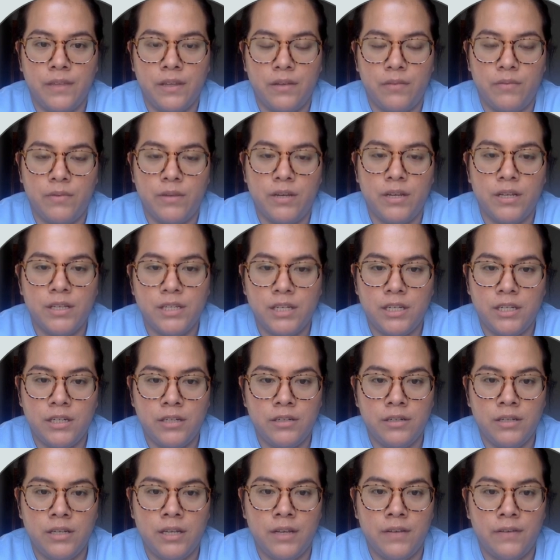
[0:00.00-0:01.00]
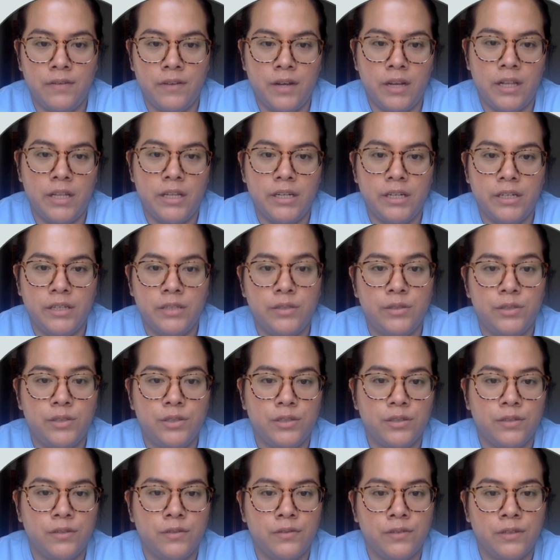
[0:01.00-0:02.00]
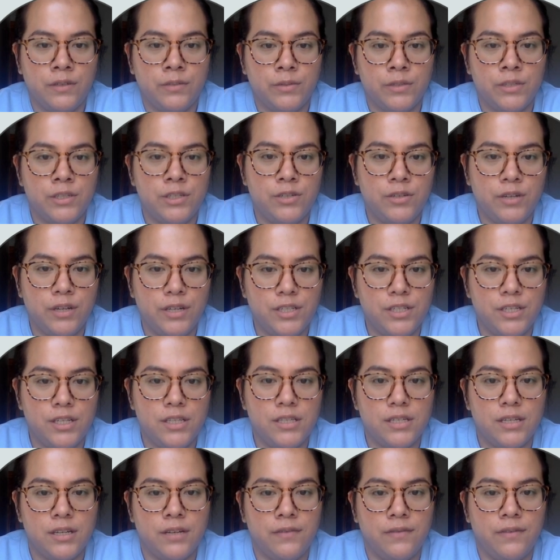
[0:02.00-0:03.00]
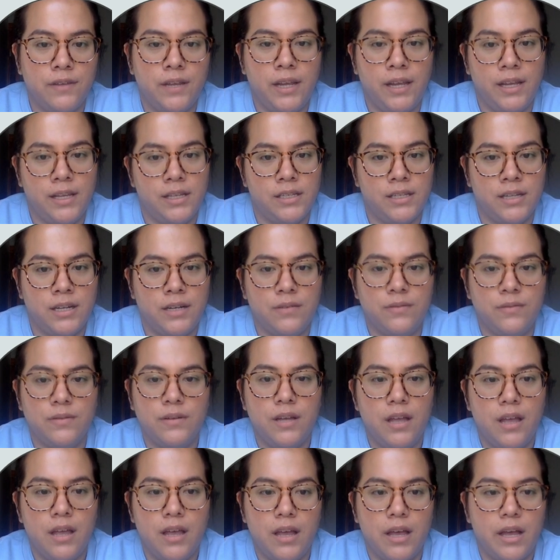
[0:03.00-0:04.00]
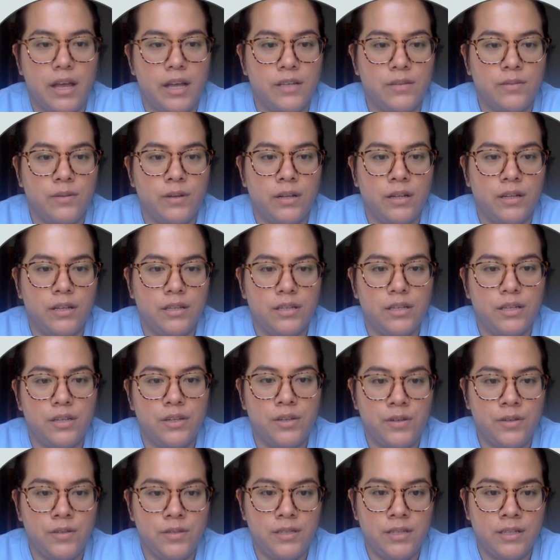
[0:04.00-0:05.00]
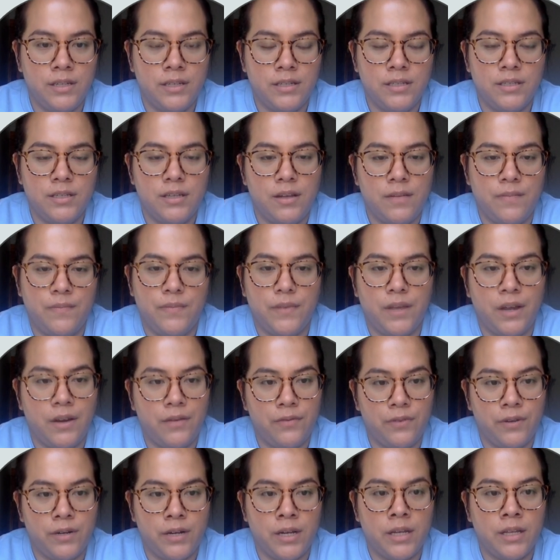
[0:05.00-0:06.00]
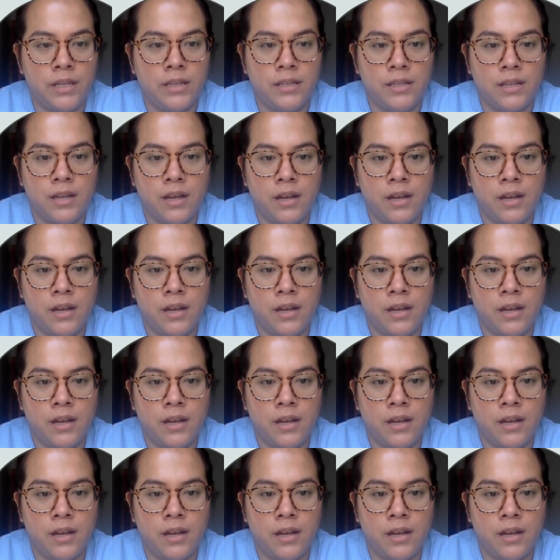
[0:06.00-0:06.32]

We continue to give clear, neutral verbal instructions of hands out, as well as use this, offering the